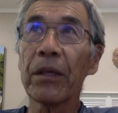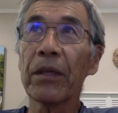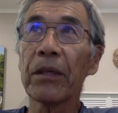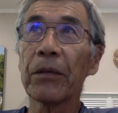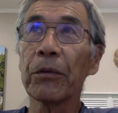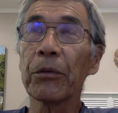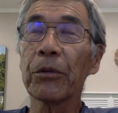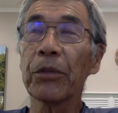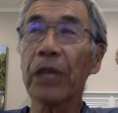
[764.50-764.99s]

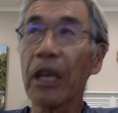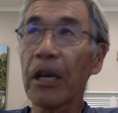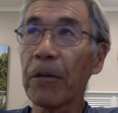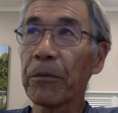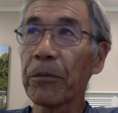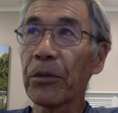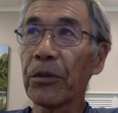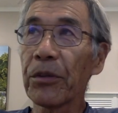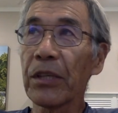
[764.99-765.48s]
would
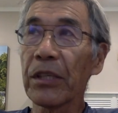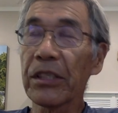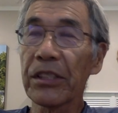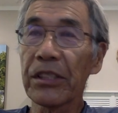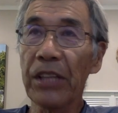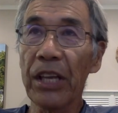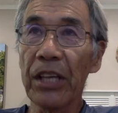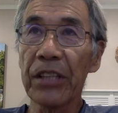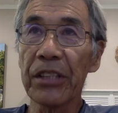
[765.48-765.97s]
come to the
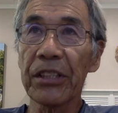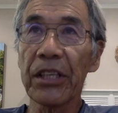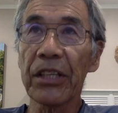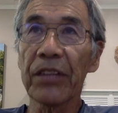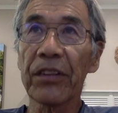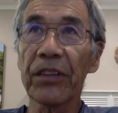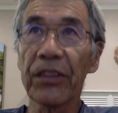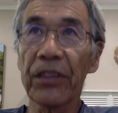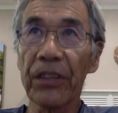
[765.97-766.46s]
stage that
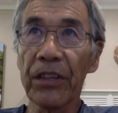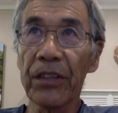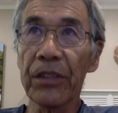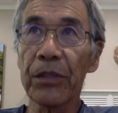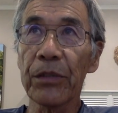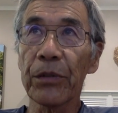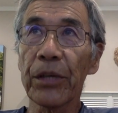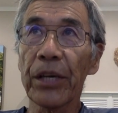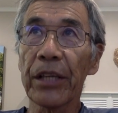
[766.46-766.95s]

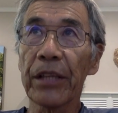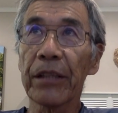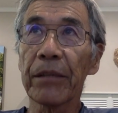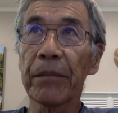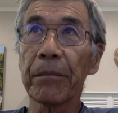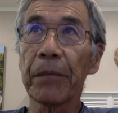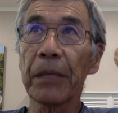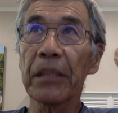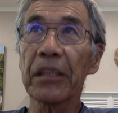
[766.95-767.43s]
things get
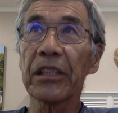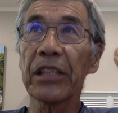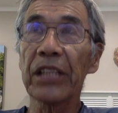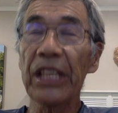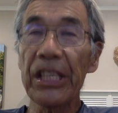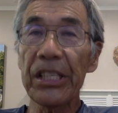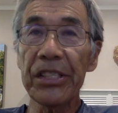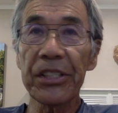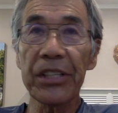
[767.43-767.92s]
much
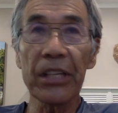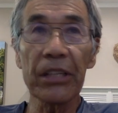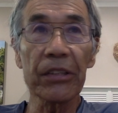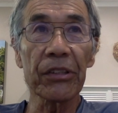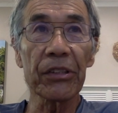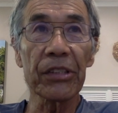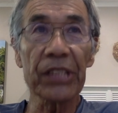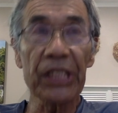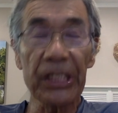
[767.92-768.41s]
easier
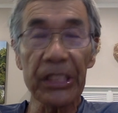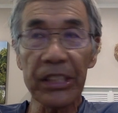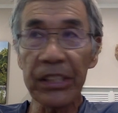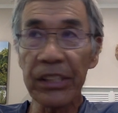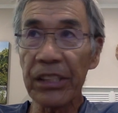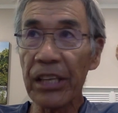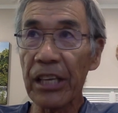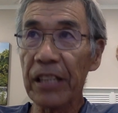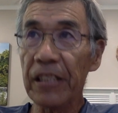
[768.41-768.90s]
to
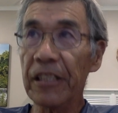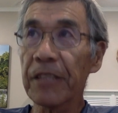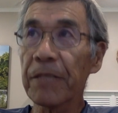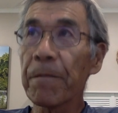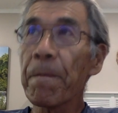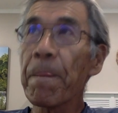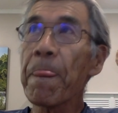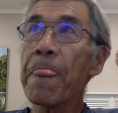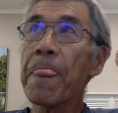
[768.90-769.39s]
synthesize,
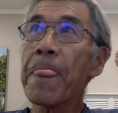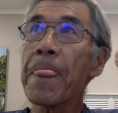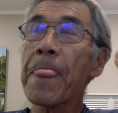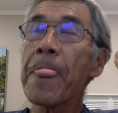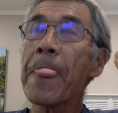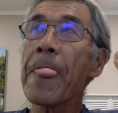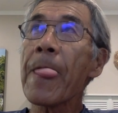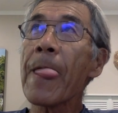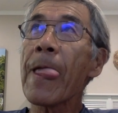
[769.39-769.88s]

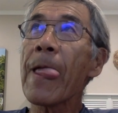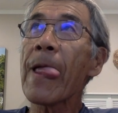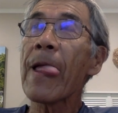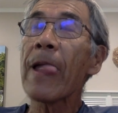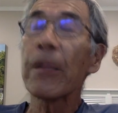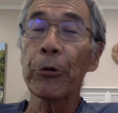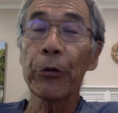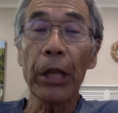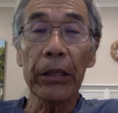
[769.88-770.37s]

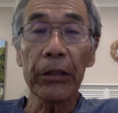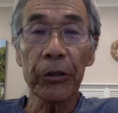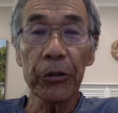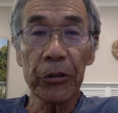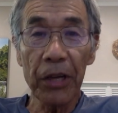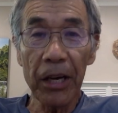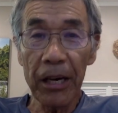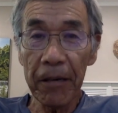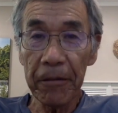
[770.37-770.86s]
so that you
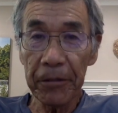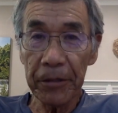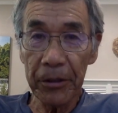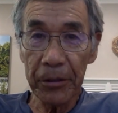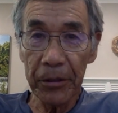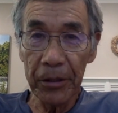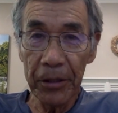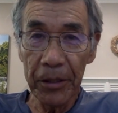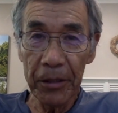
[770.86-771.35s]
don't have
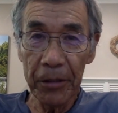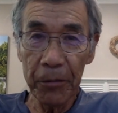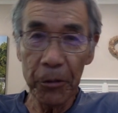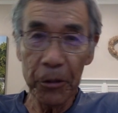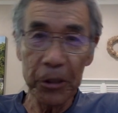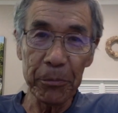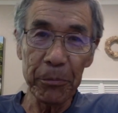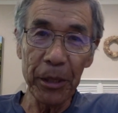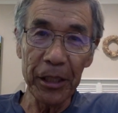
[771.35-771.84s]
to
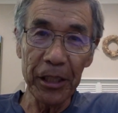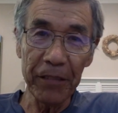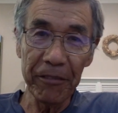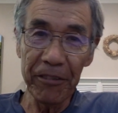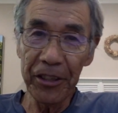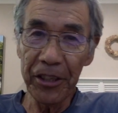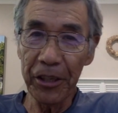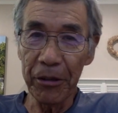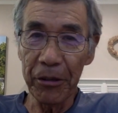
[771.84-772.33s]
watch many
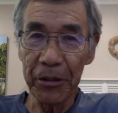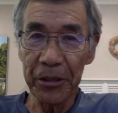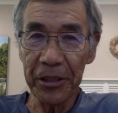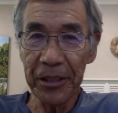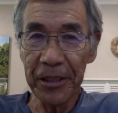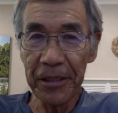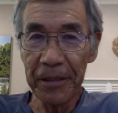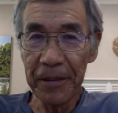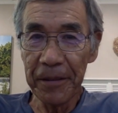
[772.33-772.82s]
videos
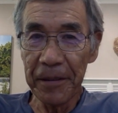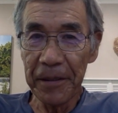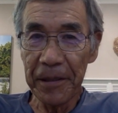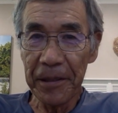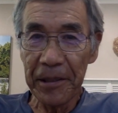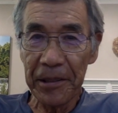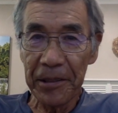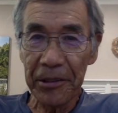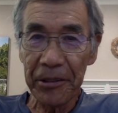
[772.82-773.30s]

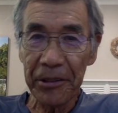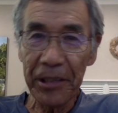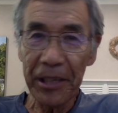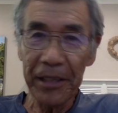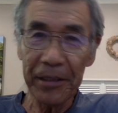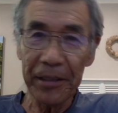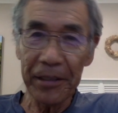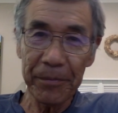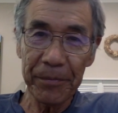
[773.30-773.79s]
to
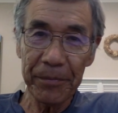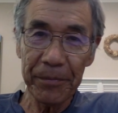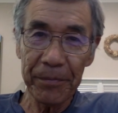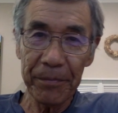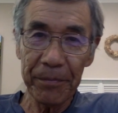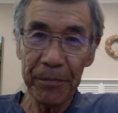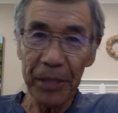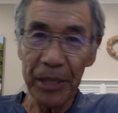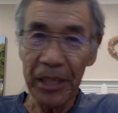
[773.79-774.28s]
get
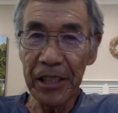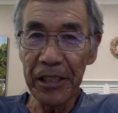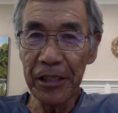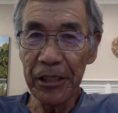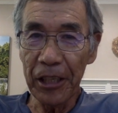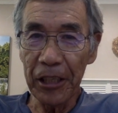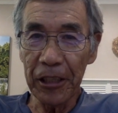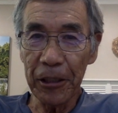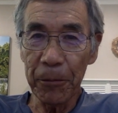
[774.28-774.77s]
my
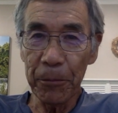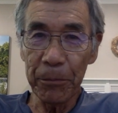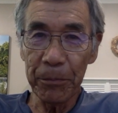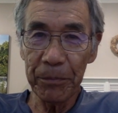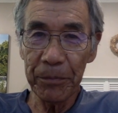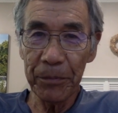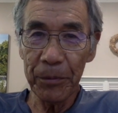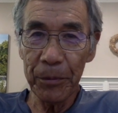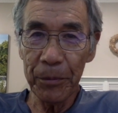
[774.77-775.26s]
insight of
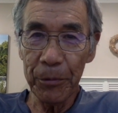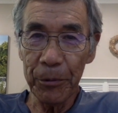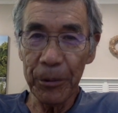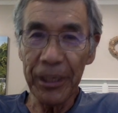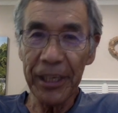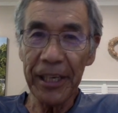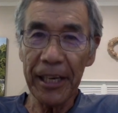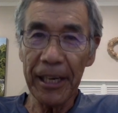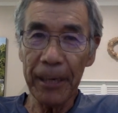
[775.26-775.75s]

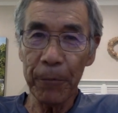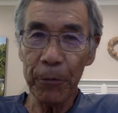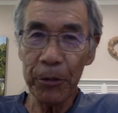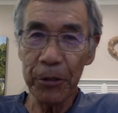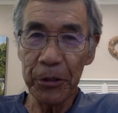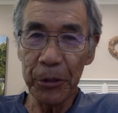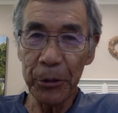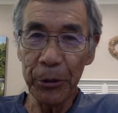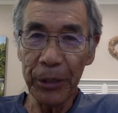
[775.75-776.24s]
why I
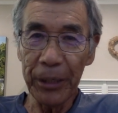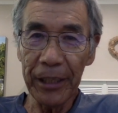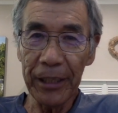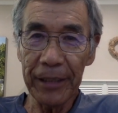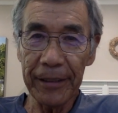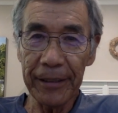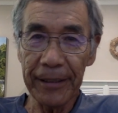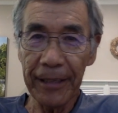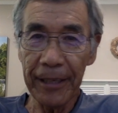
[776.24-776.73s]
was doing
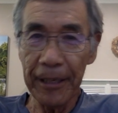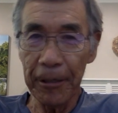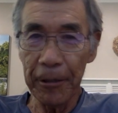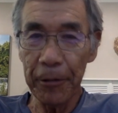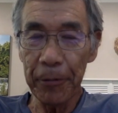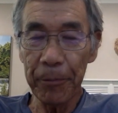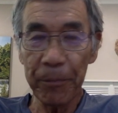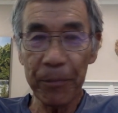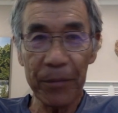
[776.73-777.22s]
and
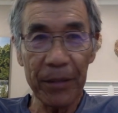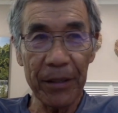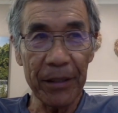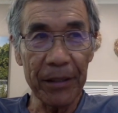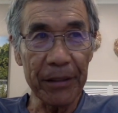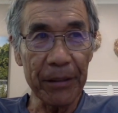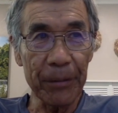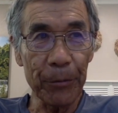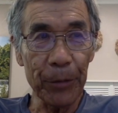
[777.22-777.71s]
how
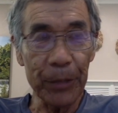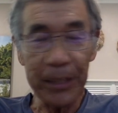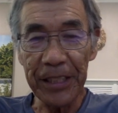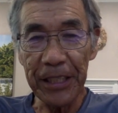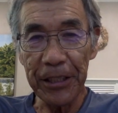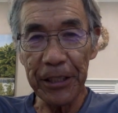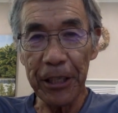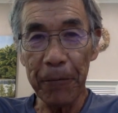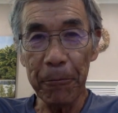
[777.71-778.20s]
and what's
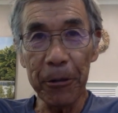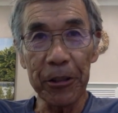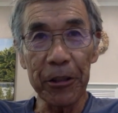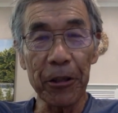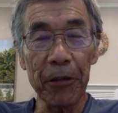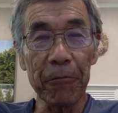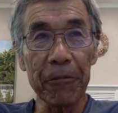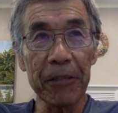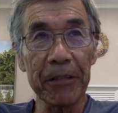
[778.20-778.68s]
the
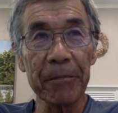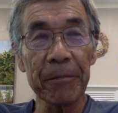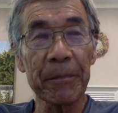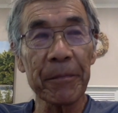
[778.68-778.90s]
summary of it.